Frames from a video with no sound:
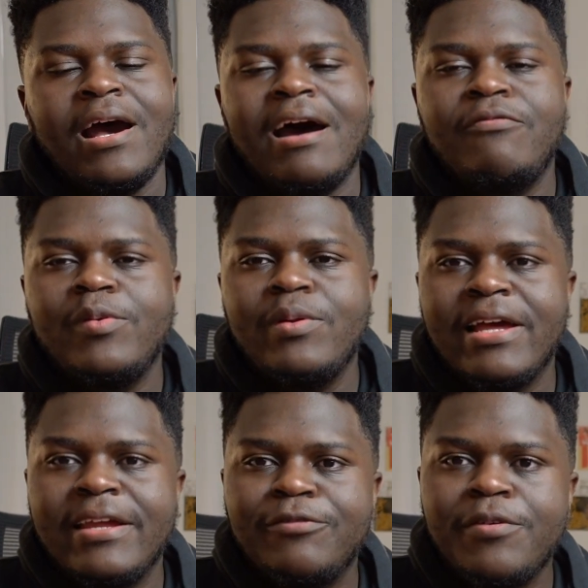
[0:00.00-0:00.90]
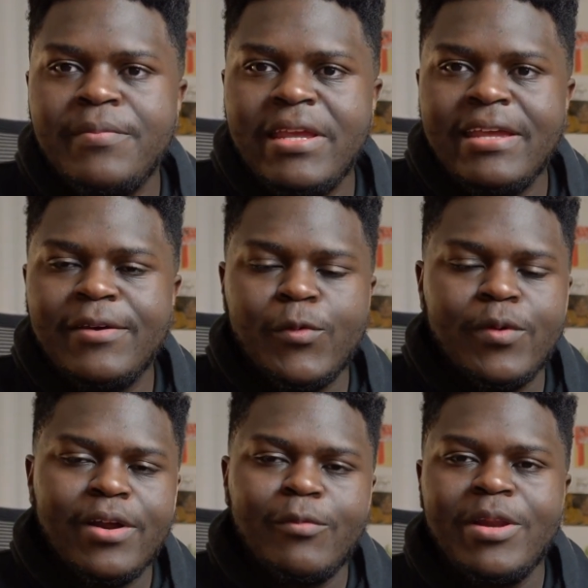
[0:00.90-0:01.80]
I feel like, for me,
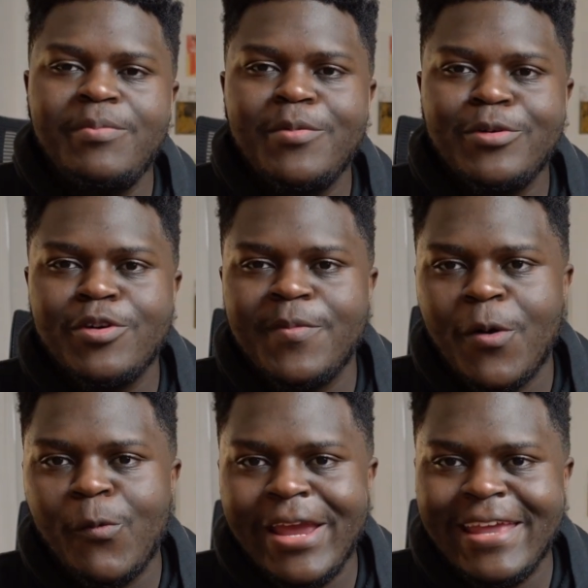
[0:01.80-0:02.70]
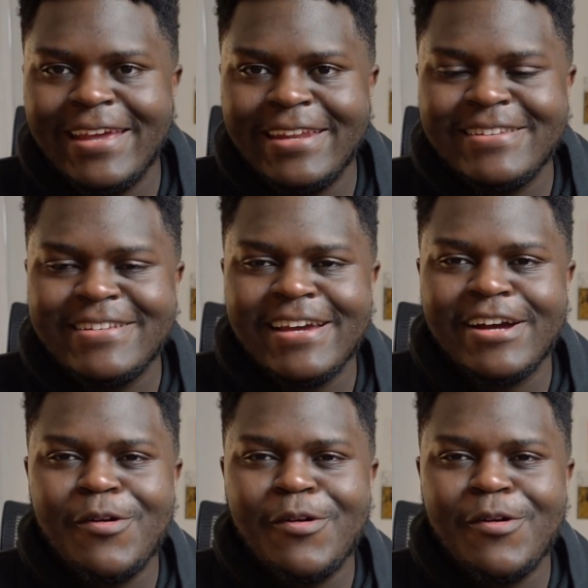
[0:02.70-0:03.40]
when people talk about weight in tech,